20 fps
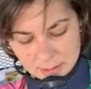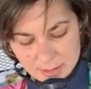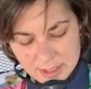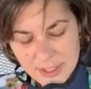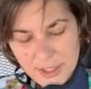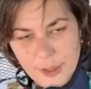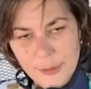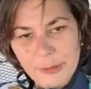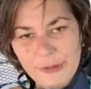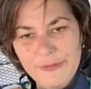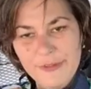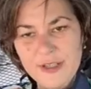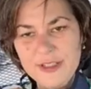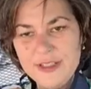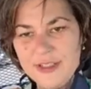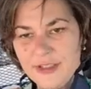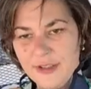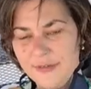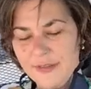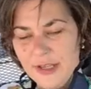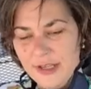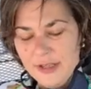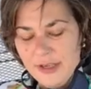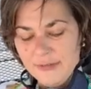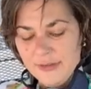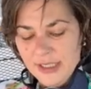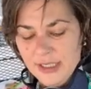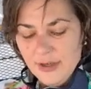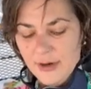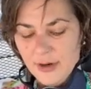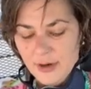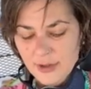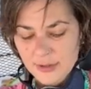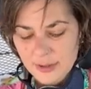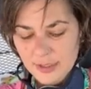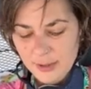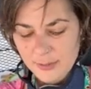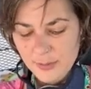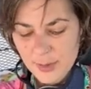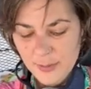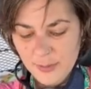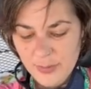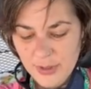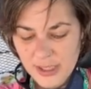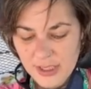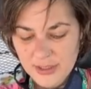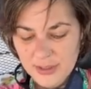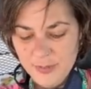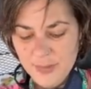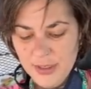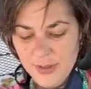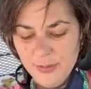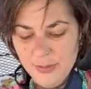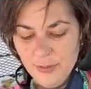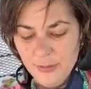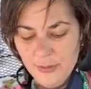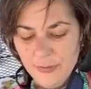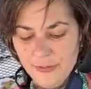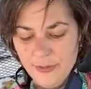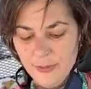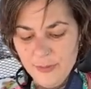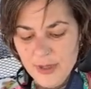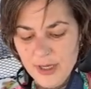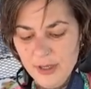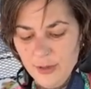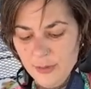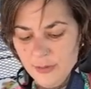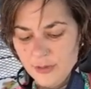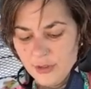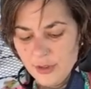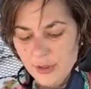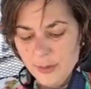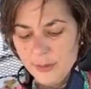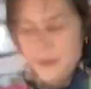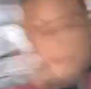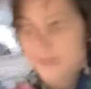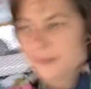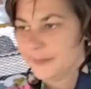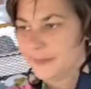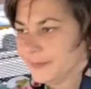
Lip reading: don't know, I find stuff like that really hard, like bumping into people from my old job.